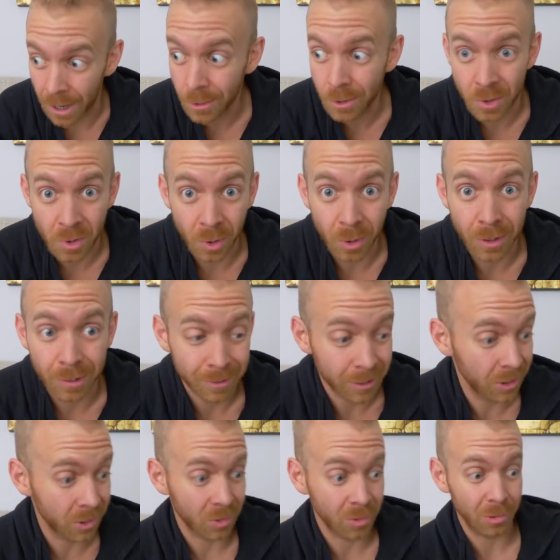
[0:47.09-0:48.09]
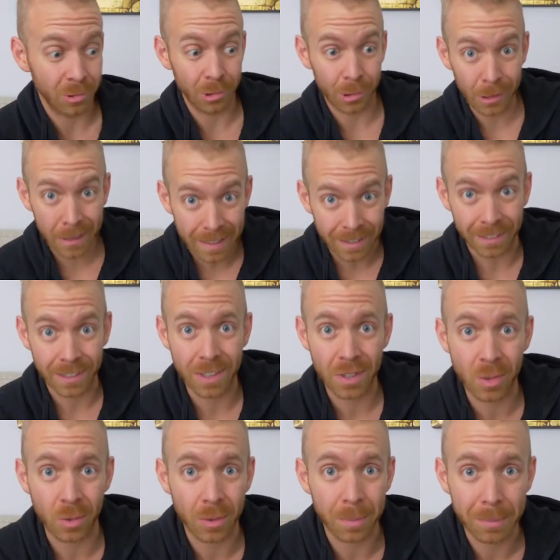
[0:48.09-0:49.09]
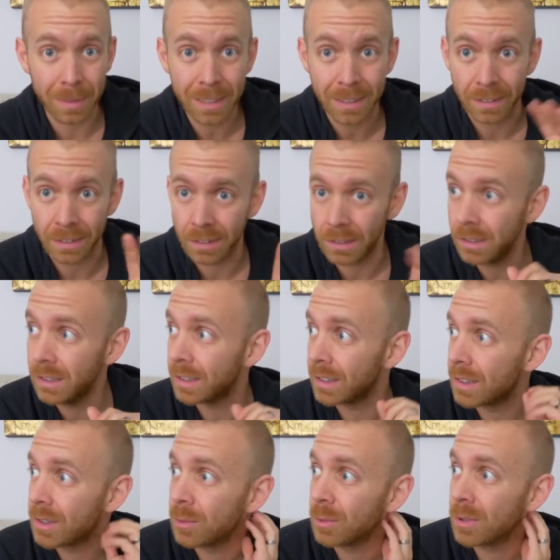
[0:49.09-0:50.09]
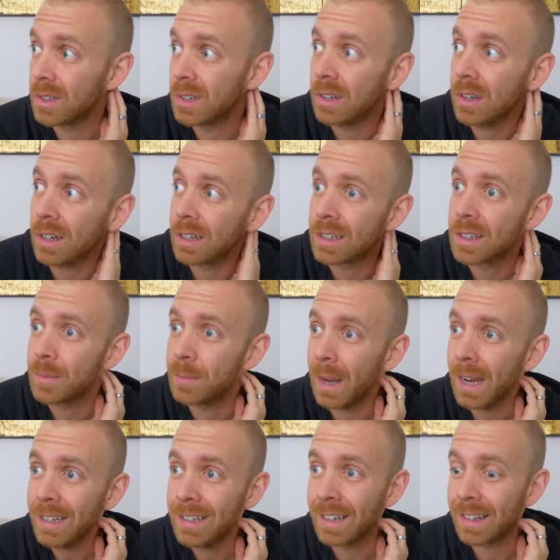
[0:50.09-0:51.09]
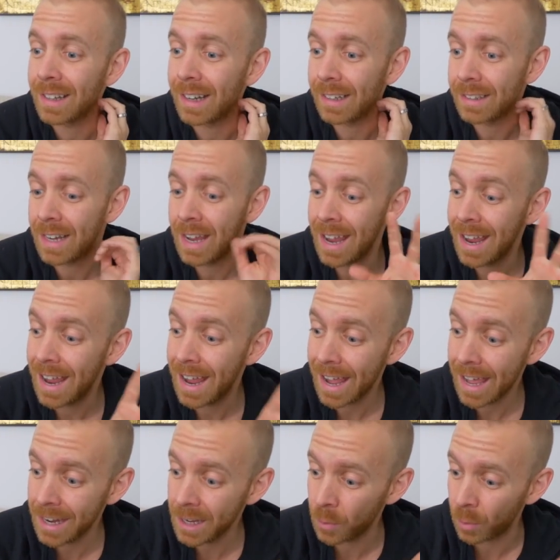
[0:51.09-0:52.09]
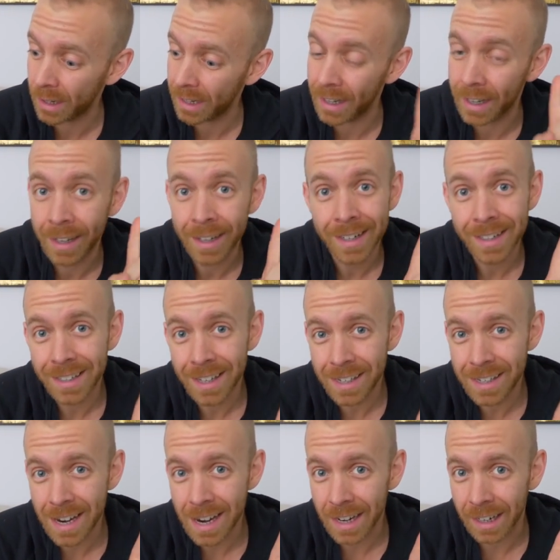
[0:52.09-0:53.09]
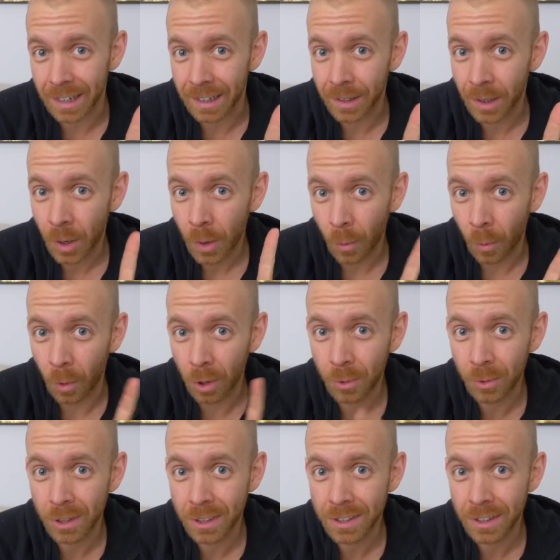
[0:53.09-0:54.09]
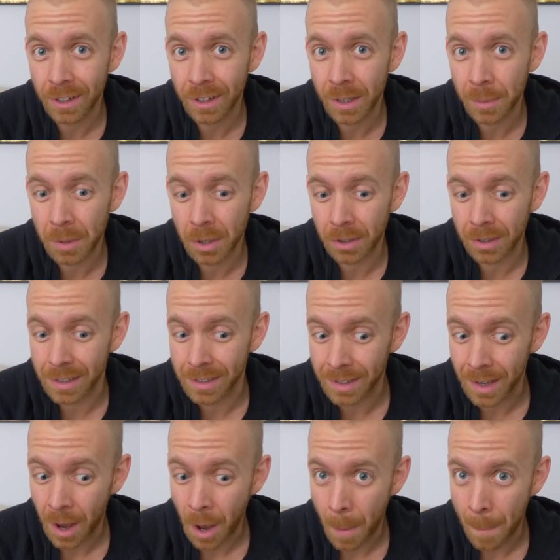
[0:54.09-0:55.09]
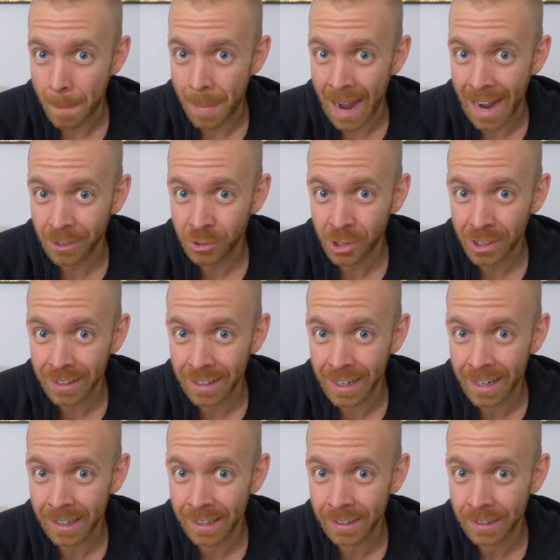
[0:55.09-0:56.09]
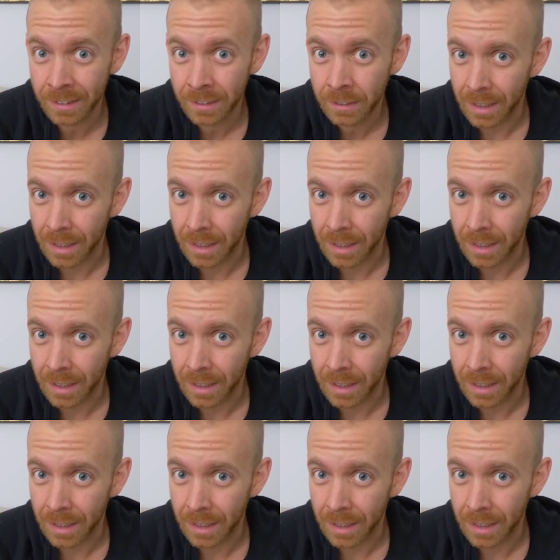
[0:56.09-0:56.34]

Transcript: I was sore. I was really sore. My goodness, was not expecting that. Anyway, today, what I want to talk about is Patrick Lange,